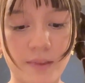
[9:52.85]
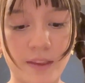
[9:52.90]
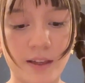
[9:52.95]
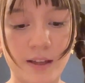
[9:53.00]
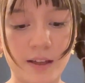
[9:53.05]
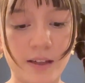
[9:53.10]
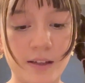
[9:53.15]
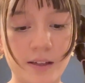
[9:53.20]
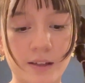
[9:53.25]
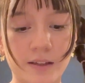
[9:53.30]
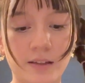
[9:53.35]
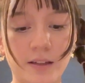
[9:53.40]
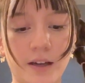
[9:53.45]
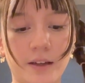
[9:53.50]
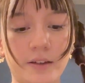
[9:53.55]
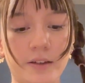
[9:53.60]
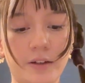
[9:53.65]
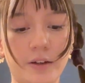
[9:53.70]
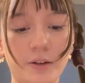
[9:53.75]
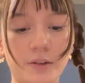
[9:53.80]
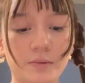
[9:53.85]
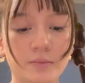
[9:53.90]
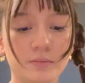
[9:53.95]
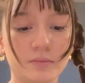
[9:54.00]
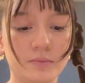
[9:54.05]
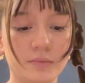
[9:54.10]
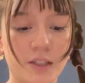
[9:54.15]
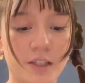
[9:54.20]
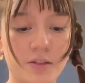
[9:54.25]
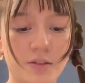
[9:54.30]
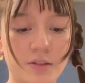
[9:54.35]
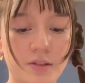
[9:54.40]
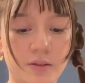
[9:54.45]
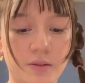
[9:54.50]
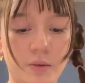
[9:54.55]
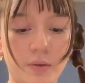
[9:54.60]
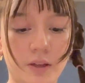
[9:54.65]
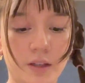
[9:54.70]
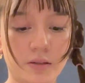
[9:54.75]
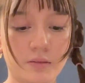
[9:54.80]
I don't know. It's just
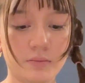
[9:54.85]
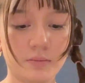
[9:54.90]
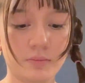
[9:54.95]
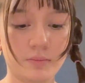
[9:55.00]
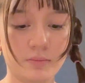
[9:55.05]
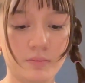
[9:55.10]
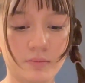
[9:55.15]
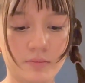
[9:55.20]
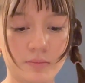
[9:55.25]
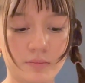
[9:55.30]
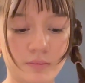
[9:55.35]
annoying.